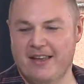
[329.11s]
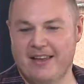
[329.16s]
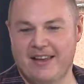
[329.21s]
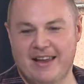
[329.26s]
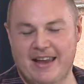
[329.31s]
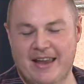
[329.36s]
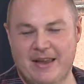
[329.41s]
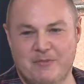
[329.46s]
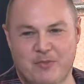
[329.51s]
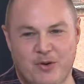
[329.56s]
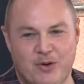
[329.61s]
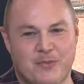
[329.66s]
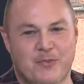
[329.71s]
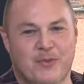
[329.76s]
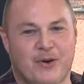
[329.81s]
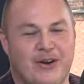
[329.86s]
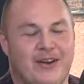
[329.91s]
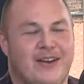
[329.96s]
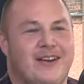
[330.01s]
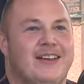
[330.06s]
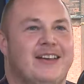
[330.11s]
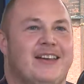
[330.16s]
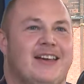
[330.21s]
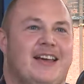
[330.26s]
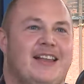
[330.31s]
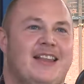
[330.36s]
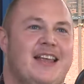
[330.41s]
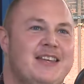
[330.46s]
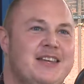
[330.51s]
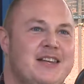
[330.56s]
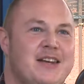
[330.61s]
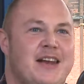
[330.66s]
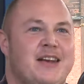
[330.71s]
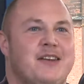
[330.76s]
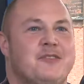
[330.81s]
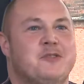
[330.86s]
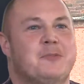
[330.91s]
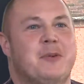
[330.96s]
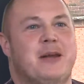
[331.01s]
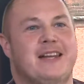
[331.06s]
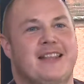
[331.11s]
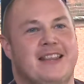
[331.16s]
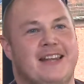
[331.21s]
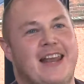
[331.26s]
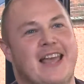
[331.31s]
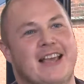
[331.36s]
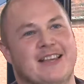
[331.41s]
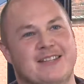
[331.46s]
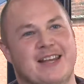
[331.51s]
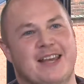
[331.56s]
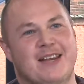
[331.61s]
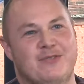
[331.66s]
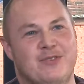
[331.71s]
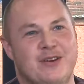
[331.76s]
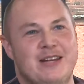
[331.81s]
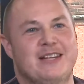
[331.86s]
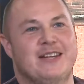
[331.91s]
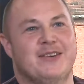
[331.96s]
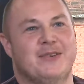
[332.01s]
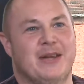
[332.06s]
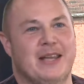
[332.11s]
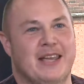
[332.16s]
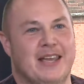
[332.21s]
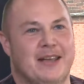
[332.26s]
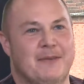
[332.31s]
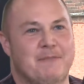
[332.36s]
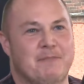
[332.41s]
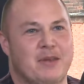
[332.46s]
it wouldn't work, and then you'd end up spending the next day redoing it.